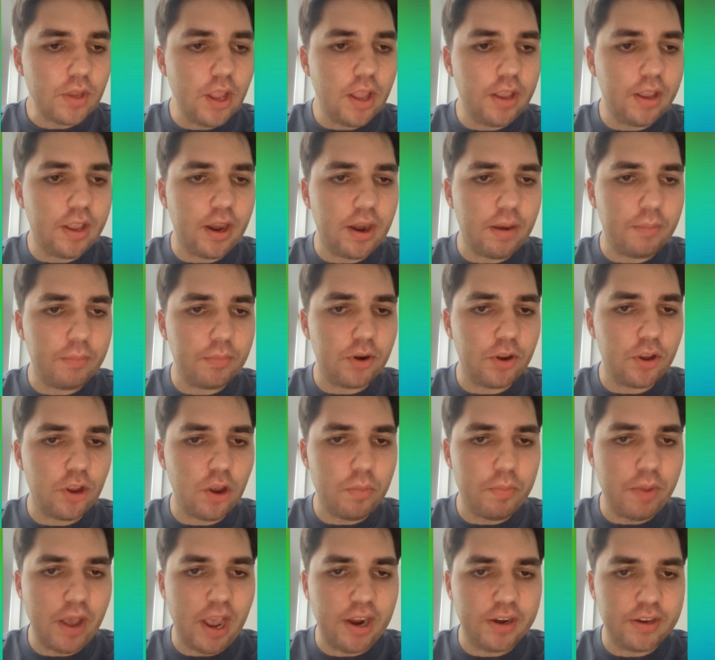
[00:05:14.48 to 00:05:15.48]
again, I'm going to go
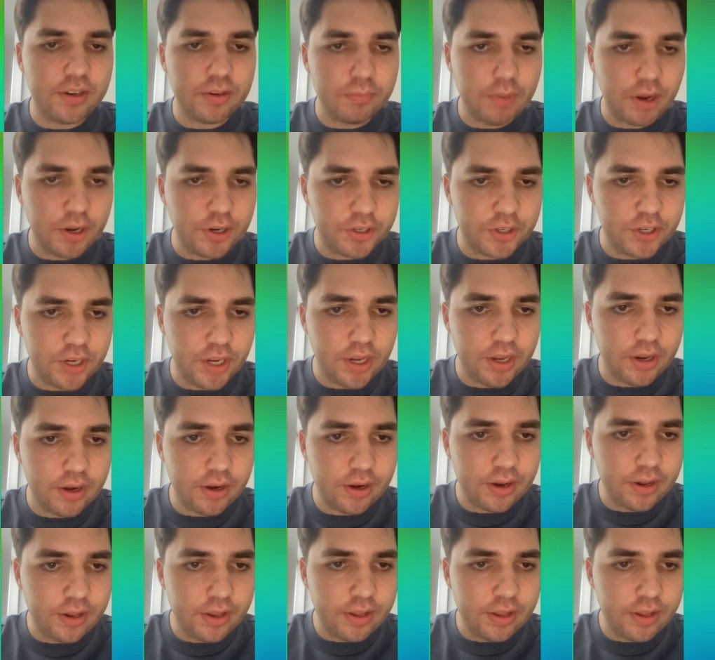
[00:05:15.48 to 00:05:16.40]
back to my sheet.